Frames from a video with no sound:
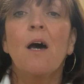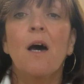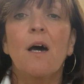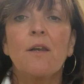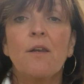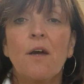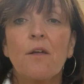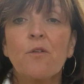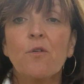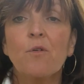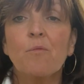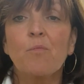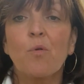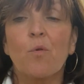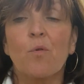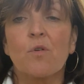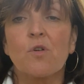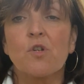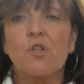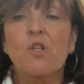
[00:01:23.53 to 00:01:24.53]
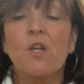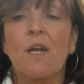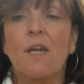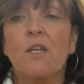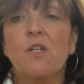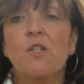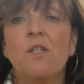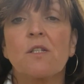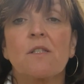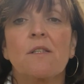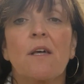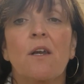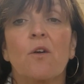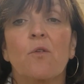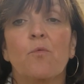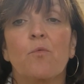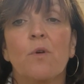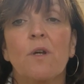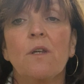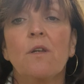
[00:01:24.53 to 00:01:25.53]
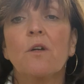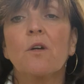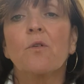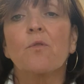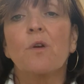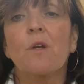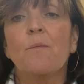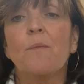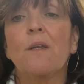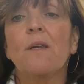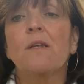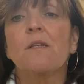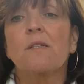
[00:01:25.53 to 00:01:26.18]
Another important change is that a written agreement